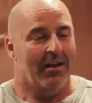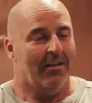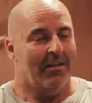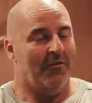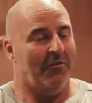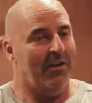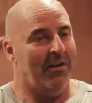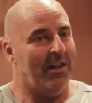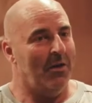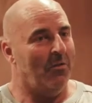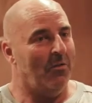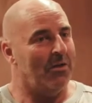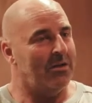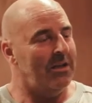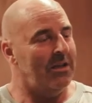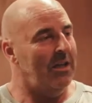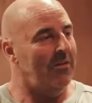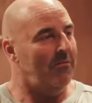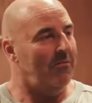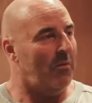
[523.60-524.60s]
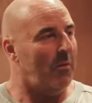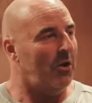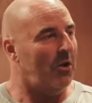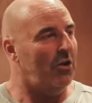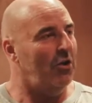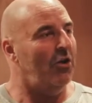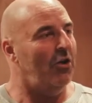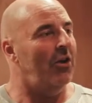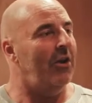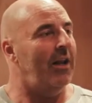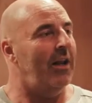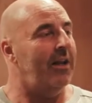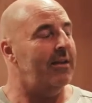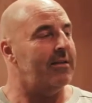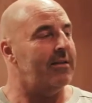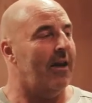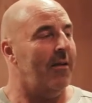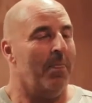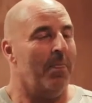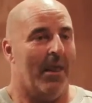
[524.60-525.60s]
the funny thing was, even for about a year
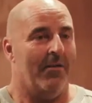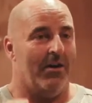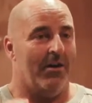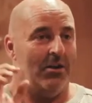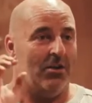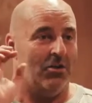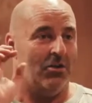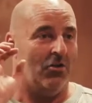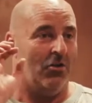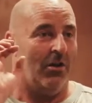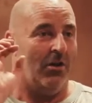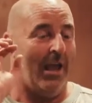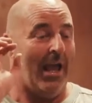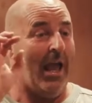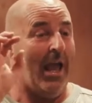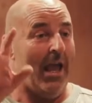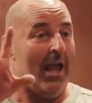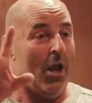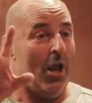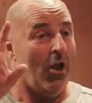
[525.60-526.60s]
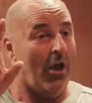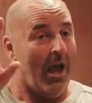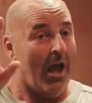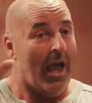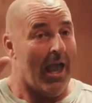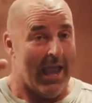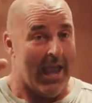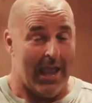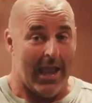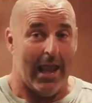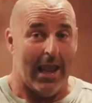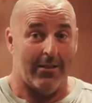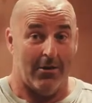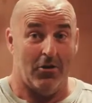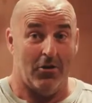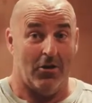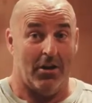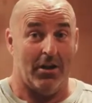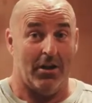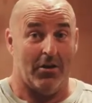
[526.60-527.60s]
later, if I just saw a hair that
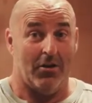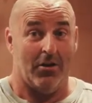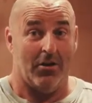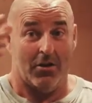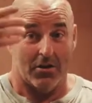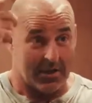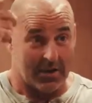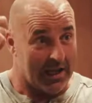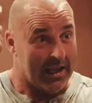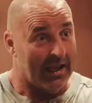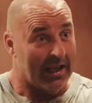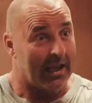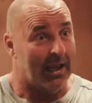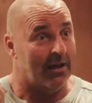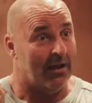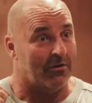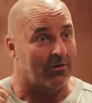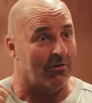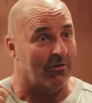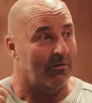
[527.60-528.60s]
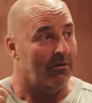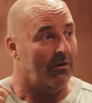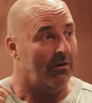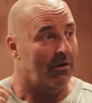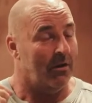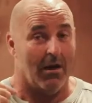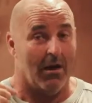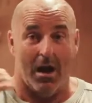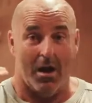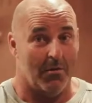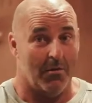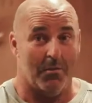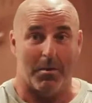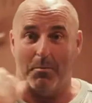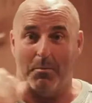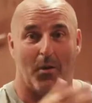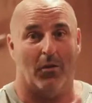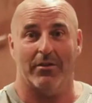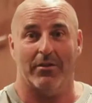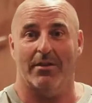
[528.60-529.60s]
looked like hers, a hairdo, I would be
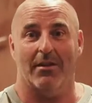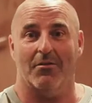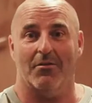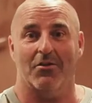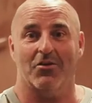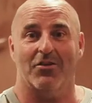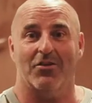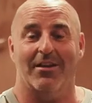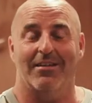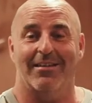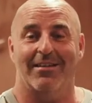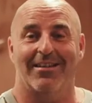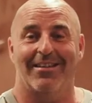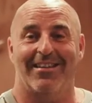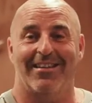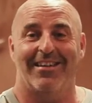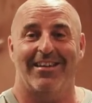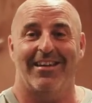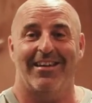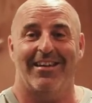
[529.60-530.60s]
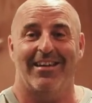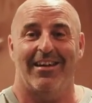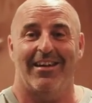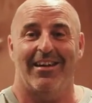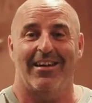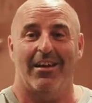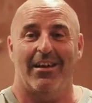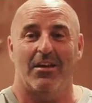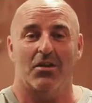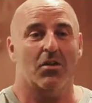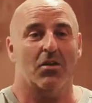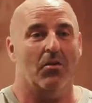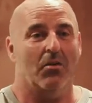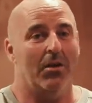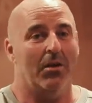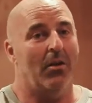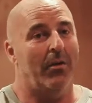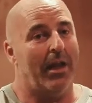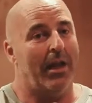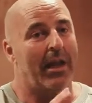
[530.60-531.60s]
bolting down the street. So,
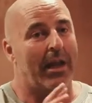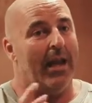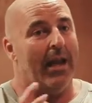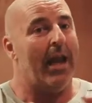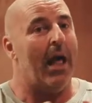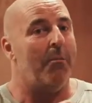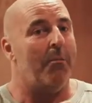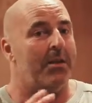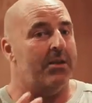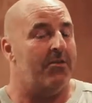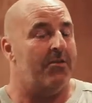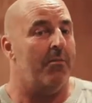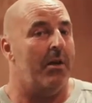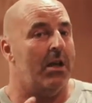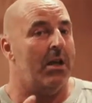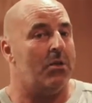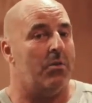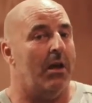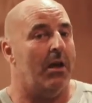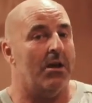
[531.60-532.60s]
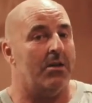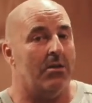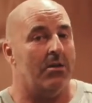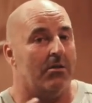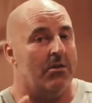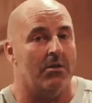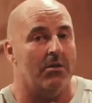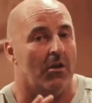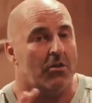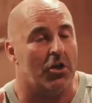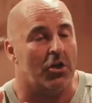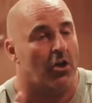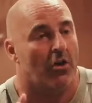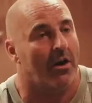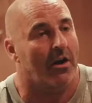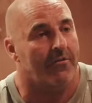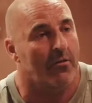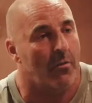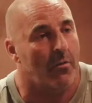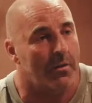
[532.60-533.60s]
you know, it happens to men as well. That's not to
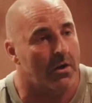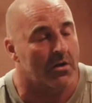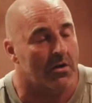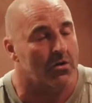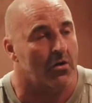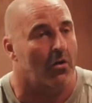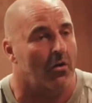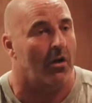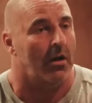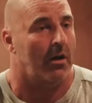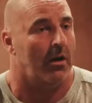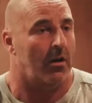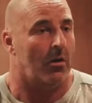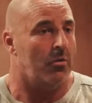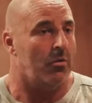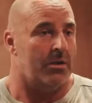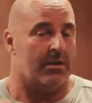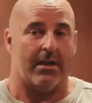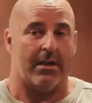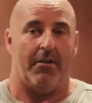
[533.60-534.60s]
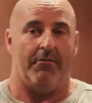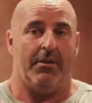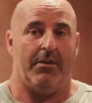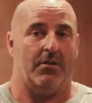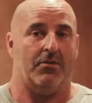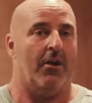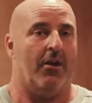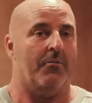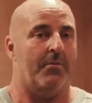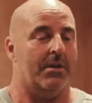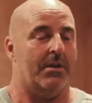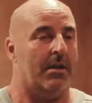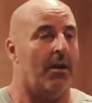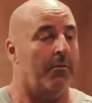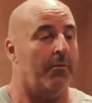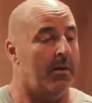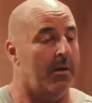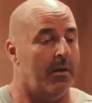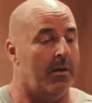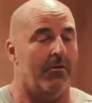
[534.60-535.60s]
cry for women at all. And I'm just not feeling sorry for
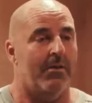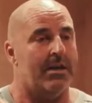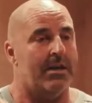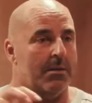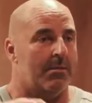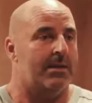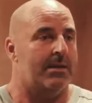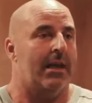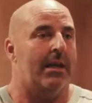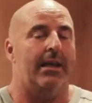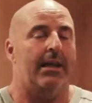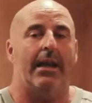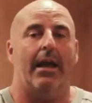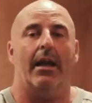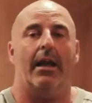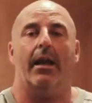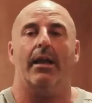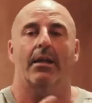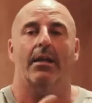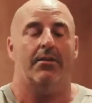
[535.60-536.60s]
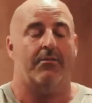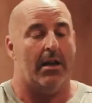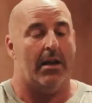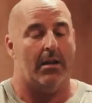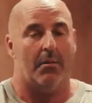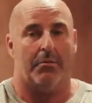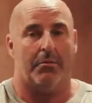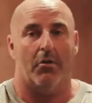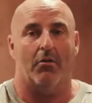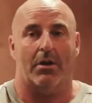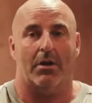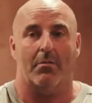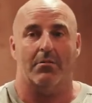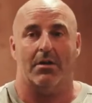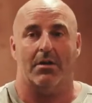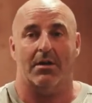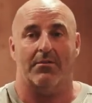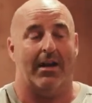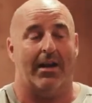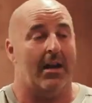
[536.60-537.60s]
myself. I mean, the reason I'm sitting here and I can develop the programs
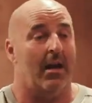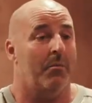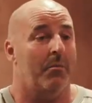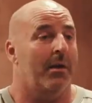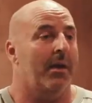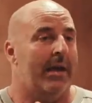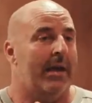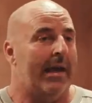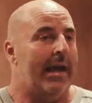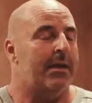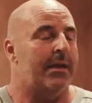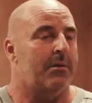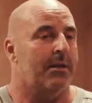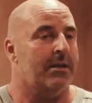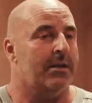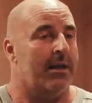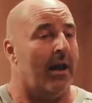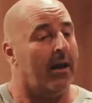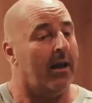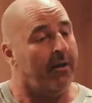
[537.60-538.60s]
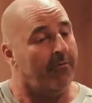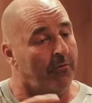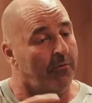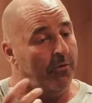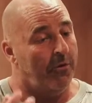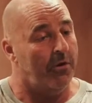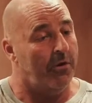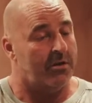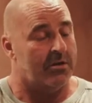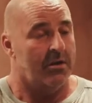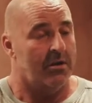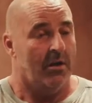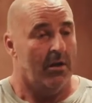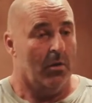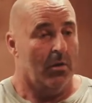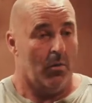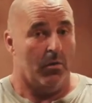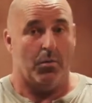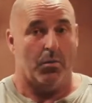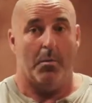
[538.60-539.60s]
I develop is because I've worked
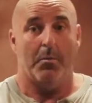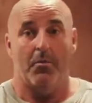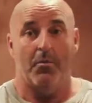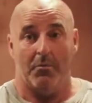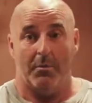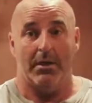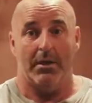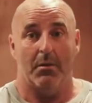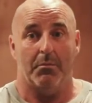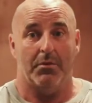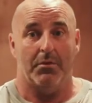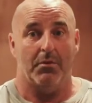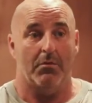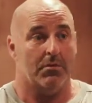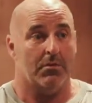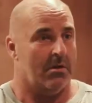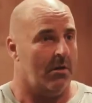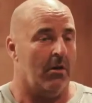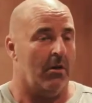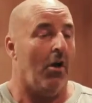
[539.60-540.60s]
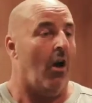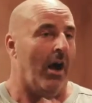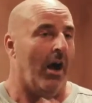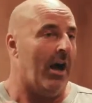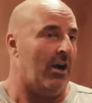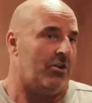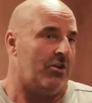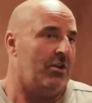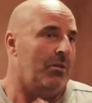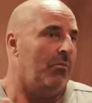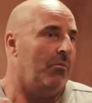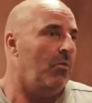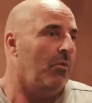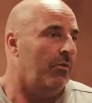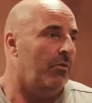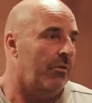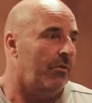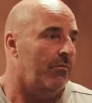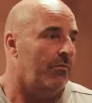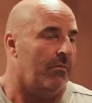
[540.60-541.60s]
with women who've been abused a lot, actually
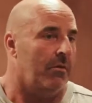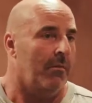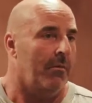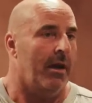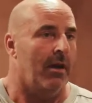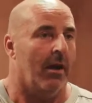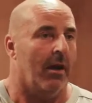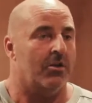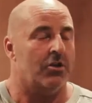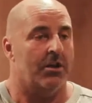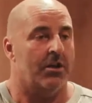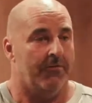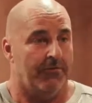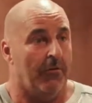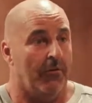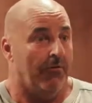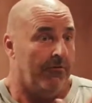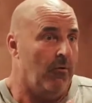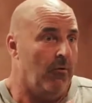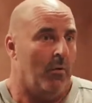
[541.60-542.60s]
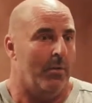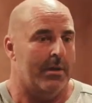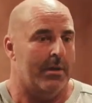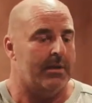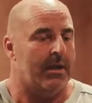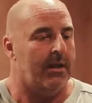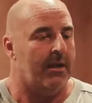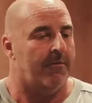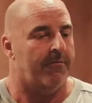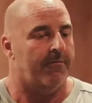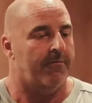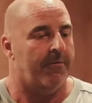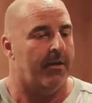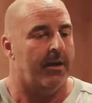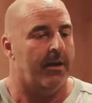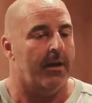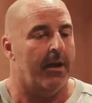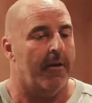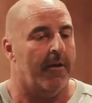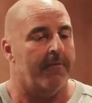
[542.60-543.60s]
more than men, actually, for women's aid,
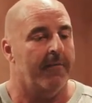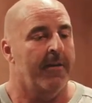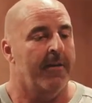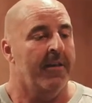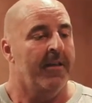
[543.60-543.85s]
funny enough.